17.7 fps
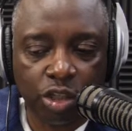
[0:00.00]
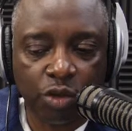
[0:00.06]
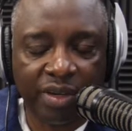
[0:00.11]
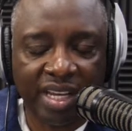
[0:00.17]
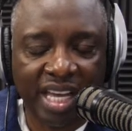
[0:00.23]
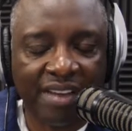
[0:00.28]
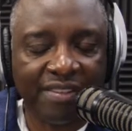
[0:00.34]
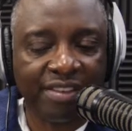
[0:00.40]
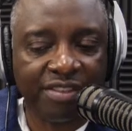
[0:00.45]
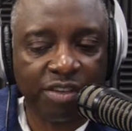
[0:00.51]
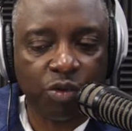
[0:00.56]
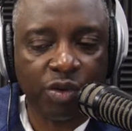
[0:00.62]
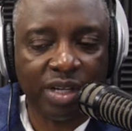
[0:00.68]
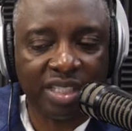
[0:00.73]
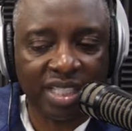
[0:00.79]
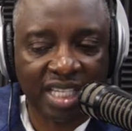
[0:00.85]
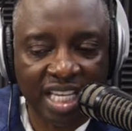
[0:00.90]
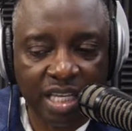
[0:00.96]
we have
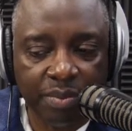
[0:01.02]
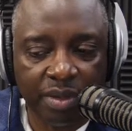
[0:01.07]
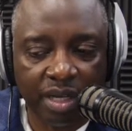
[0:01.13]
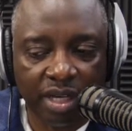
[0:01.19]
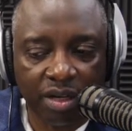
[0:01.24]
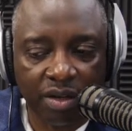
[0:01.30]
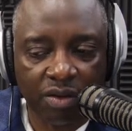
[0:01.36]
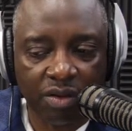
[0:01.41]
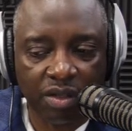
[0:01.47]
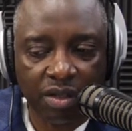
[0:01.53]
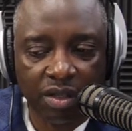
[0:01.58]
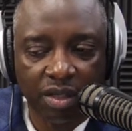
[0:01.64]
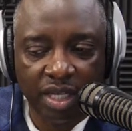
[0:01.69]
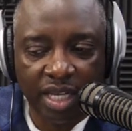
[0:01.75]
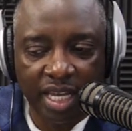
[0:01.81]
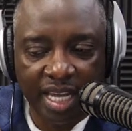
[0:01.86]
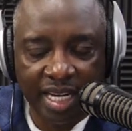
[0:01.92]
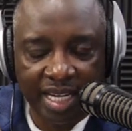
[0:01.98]
everyone's email,
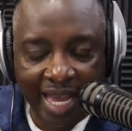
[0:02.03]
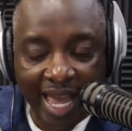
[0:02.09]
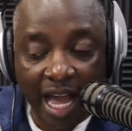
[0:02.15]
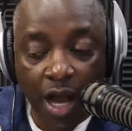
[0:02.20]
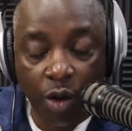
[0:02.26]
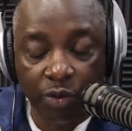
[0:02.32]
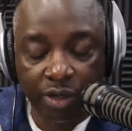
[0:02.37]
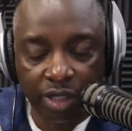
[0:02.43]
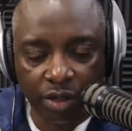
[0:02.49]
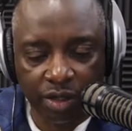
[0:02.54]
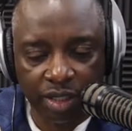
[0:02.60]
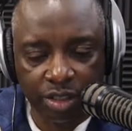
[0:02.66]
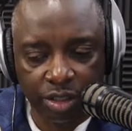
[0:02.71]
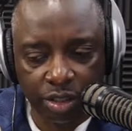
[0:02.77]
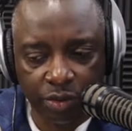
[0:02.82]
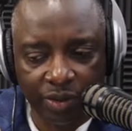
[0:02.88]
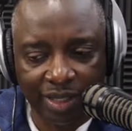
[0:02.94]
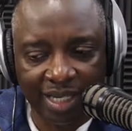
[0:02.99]
and now we're going to
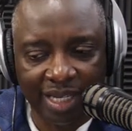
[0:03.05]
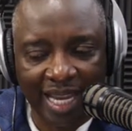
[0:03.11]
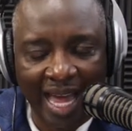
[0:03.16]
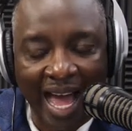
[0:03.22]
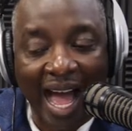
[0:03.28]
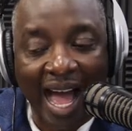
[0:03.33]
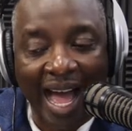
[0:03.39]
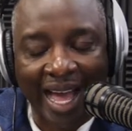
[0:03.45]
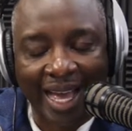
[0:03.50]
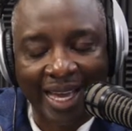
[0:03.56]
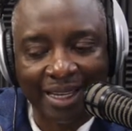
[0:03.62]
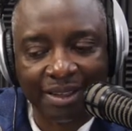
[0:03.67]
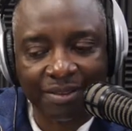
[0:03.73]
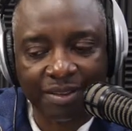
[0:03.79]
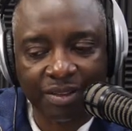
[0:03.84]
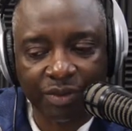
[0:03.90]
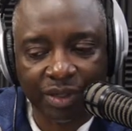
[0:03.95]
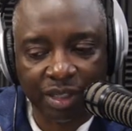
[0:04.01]
do it
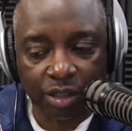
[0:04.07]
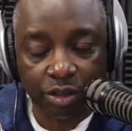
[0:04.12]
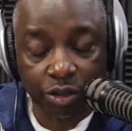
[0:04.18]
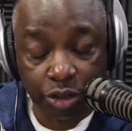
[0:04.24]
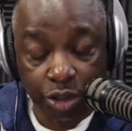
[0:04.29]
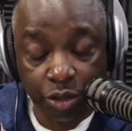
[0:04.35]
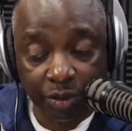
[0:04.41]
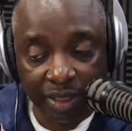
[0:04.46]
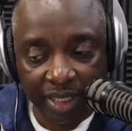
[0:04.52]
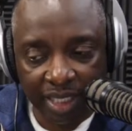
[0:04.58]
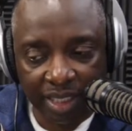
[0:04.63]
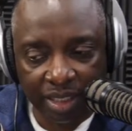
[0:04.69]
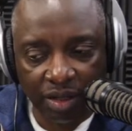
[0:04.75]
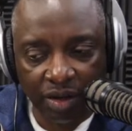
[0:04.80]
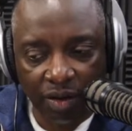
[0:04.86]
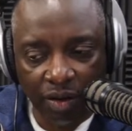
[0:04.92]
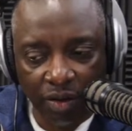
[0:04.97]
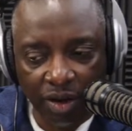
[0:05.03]
live. We're going to do it
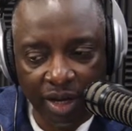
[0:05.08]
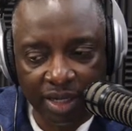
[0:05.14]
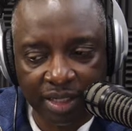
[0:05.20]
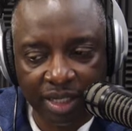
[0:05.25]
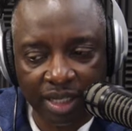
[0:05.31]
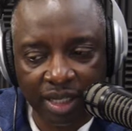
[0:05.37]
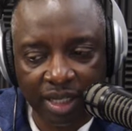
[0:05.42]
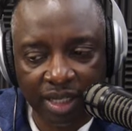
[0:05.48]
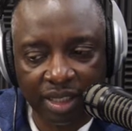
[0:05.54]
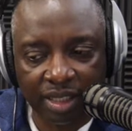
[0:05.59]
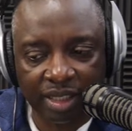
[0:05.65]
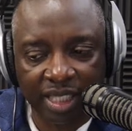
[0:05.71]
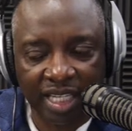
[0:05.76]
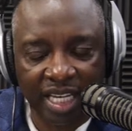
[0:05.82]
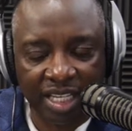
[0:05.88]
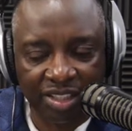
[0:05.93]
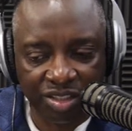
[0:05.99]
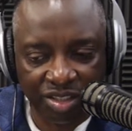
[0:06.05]
on the
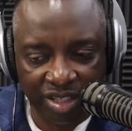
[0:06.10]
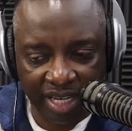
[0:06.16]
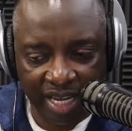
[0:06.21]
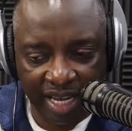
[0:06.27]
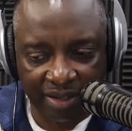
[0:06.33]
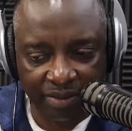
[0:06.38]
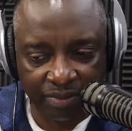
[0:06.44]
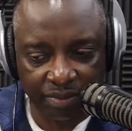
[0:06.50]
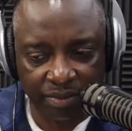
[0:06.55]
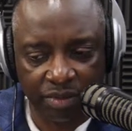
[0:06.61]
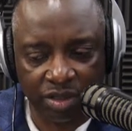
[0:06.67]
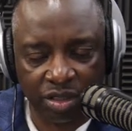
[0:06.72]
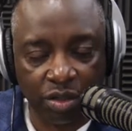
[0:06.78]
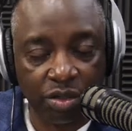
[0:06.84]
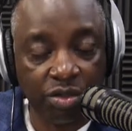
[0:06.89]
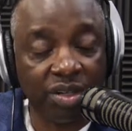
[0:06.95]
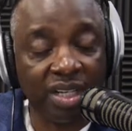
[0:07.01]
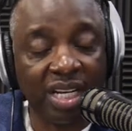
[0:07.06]
internet. So
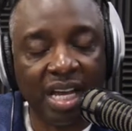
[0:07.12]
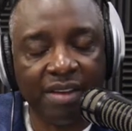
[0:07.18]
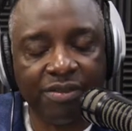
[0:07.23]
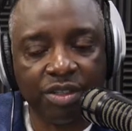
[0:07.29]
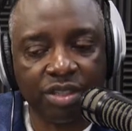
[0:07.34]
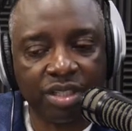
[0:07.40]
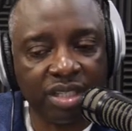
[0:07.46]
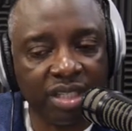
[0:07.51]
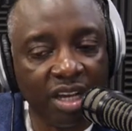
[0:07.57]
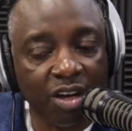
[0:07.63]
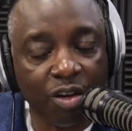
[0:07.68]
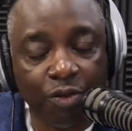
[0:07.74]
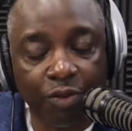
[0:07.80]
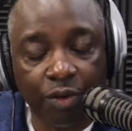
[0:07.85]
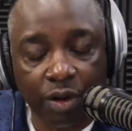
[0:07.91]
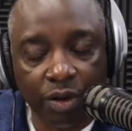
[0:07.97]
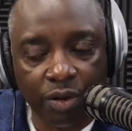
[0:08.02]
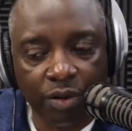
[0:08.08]
you can have your cell
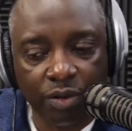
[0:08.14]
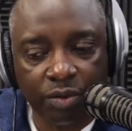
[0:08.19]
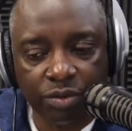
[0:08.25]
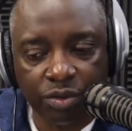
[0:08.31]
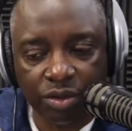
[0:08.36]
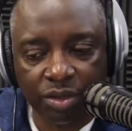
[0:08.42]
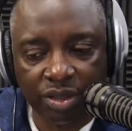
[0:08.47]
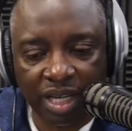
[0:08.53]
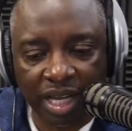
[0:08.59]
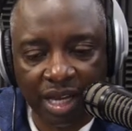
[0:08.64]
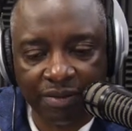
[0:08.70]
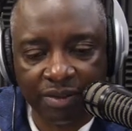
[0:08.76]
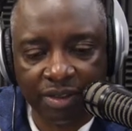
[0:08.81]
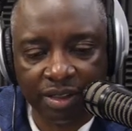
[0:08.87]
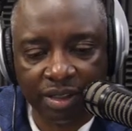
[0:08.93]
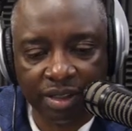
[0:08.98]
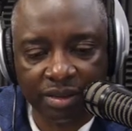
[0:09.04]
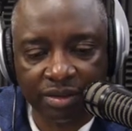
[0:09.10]
phone, you can have
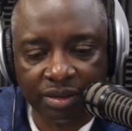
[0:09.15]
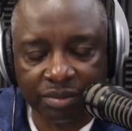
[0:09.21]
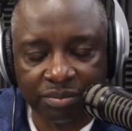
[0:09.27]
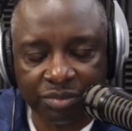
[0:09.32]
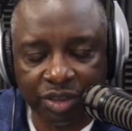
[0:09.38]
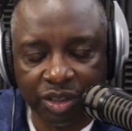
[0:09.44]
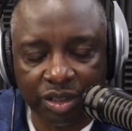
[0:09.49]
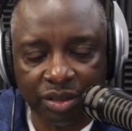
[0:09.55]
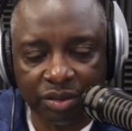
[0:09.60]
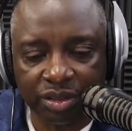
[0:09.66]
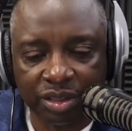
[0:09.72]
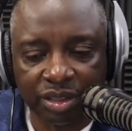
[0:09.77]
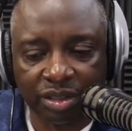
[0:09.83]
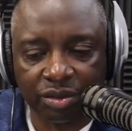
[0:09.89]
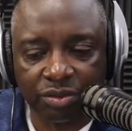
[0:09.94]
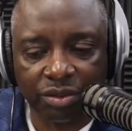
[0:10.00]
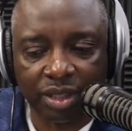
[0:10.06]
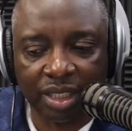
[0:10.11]
just
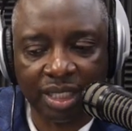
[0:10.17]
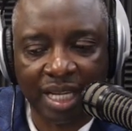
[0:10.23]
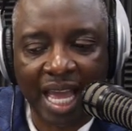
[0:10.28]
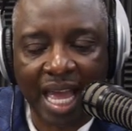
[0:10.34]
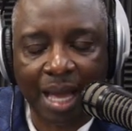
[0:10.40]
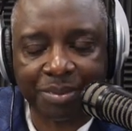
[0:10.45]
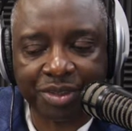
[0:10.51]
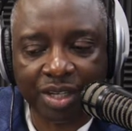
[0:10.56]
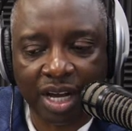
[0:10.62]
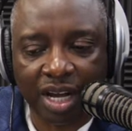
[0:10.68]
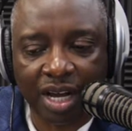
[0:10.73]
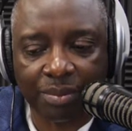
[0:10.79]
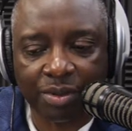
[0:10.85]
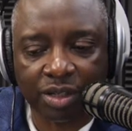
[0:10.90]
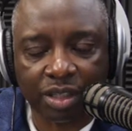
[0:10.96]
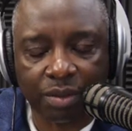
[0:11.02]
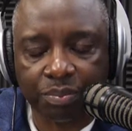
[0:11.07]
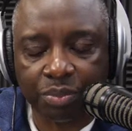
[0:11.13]
a laptop,
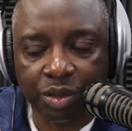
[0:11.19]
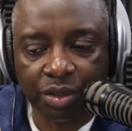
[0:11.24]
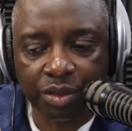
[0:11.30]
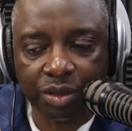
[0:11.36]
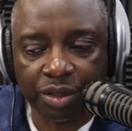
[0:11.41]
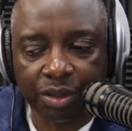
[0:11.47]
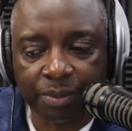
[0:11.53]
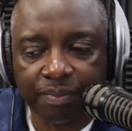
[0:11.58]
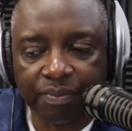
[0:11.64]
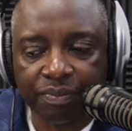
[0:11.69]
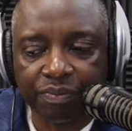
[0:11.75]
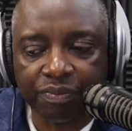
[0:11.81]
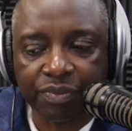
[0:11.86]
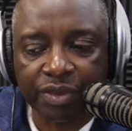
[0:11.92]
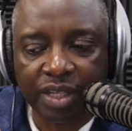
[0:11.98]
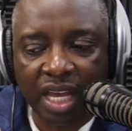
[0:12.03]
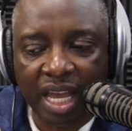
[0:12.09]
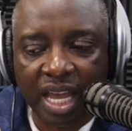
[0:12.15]
a computer,
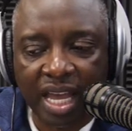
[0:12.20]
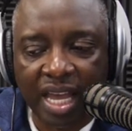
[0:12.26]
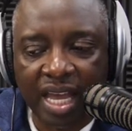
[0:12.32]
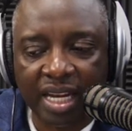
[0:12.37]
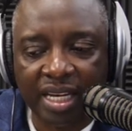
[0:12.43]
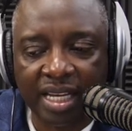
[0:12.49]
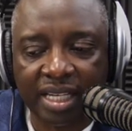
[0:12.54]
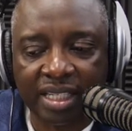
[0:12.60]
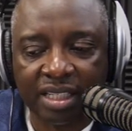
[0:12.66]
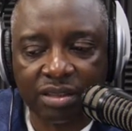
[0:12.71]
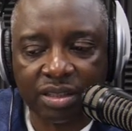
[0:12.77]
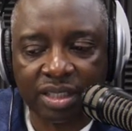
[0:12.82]
and at those